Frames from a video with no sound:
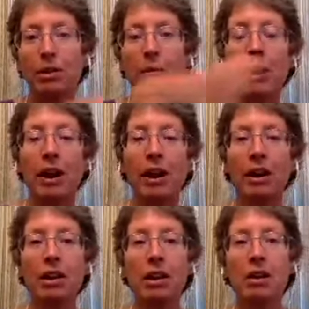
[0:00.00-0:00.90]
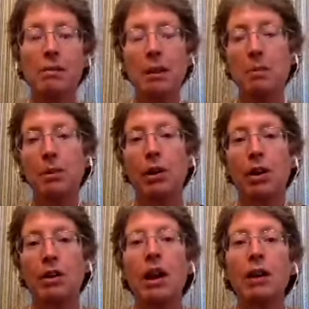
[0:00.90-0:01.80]
where people
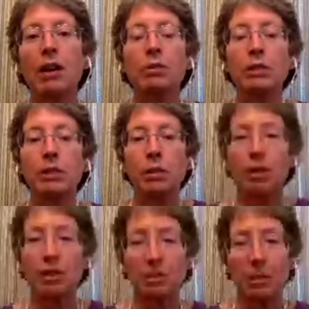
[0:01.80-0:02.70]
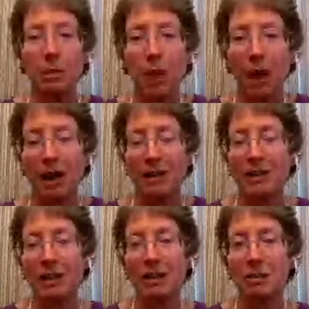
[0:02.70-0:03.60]
are not only going to be wise
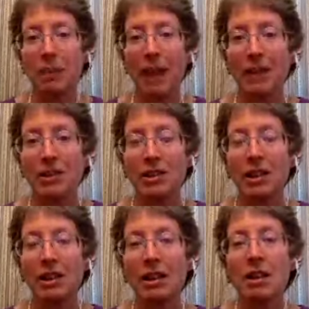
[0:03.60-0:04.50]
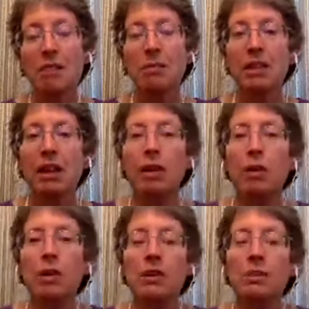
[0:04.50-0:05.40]
and compassionate, but they are
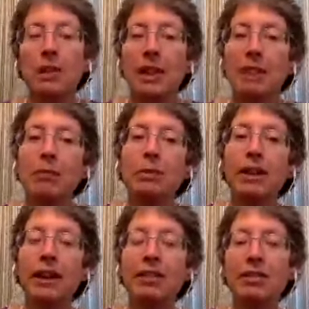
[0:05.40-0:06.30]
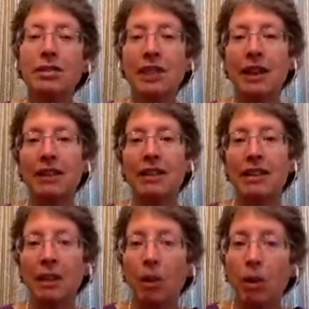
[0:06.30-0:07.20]
going to be able to understand
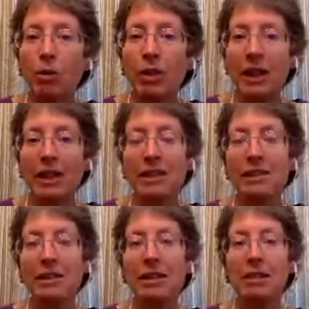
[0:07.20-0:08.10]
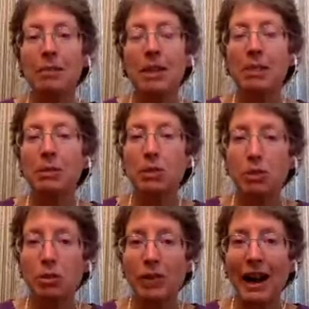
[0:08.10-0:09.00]
their own needs, be able to
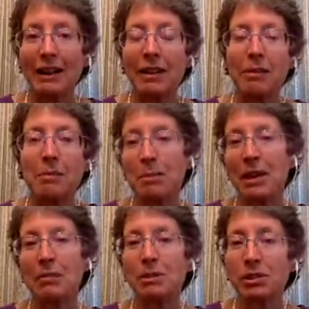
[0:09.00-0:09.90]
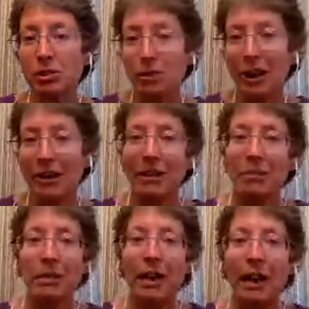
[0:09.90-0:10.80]
track them, be able to track them
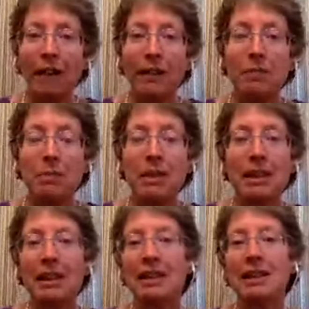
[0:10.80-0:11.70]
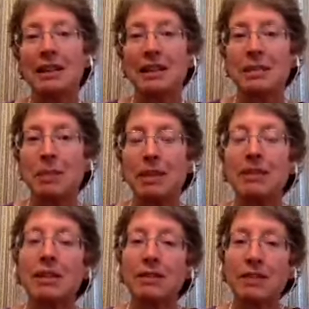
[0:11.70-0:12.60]
without them being at an
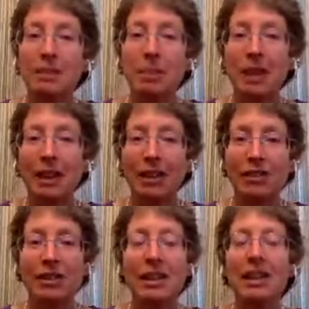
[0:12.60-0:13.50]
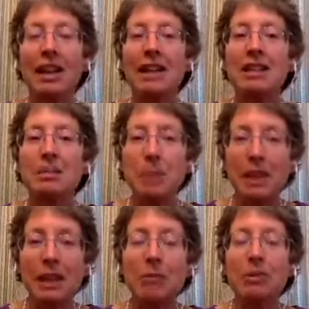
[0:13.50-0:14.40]
expense of somebody else, and to
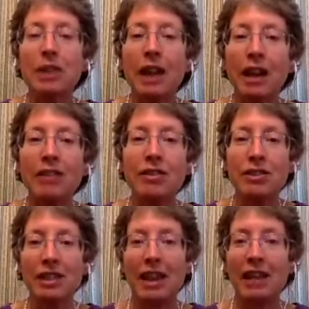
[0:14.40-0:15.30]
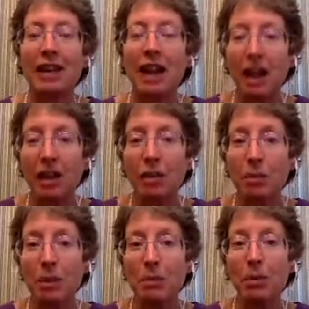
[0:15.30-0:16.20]
be able to understand other
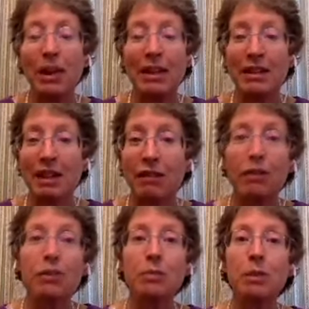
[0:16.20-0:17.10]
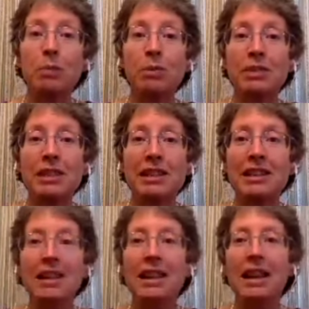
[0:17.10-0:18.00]
people and diverse people's needs
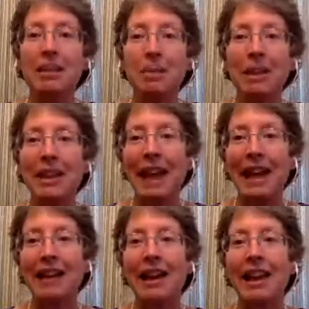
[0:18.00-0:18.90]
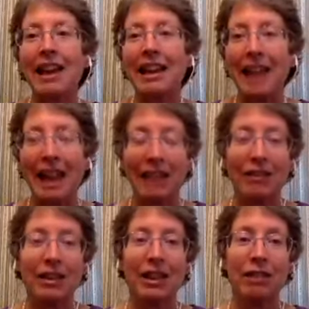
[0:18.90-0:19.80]
and be ally and
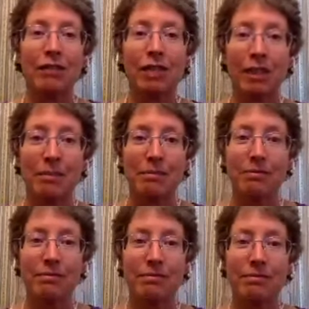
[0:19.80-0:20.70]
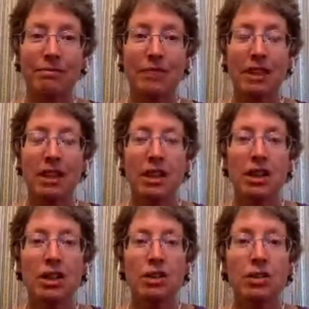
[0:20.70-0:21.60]
advocate for them.
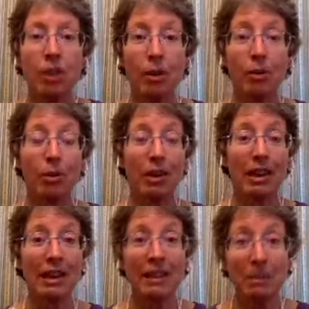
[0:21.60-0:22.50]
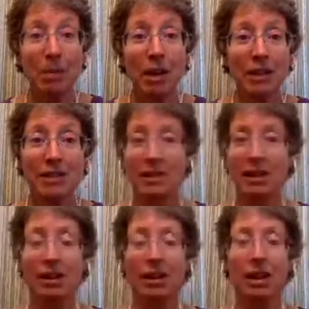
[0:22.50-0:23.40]
So, in the
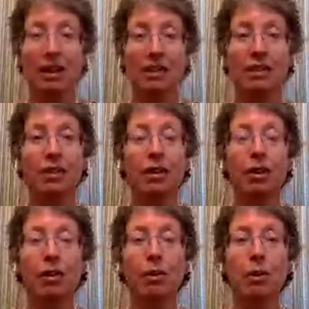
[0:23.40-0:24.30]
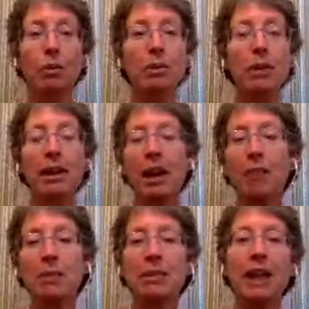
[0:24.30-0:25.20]
monastery, you know, we went
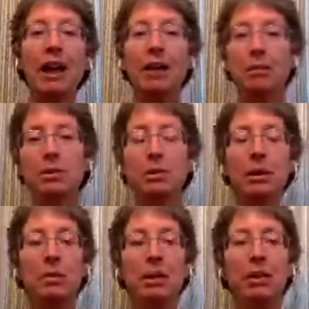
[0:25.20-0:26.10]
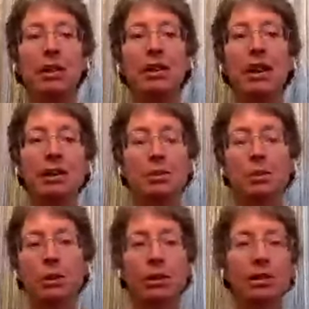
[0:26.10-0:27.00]
up and down between whether the nuns
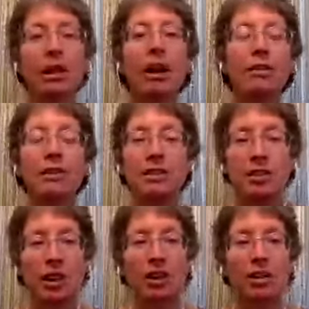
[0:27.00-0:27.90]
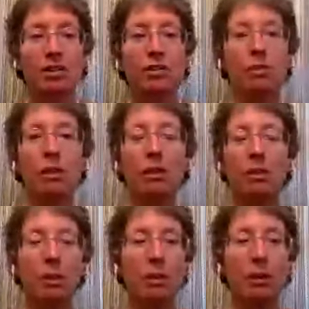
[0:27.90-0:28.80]
were loved and cherished or whether
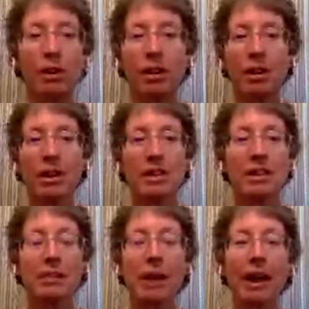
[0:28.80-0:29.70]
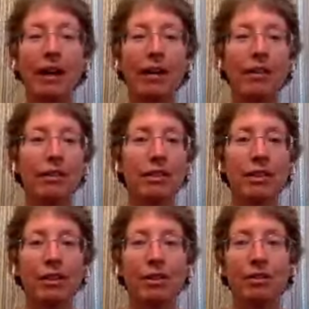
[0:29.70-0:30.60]
we were somehow, you
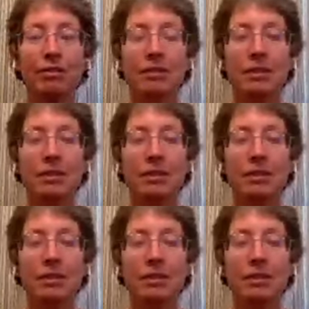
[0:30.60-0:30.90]
know,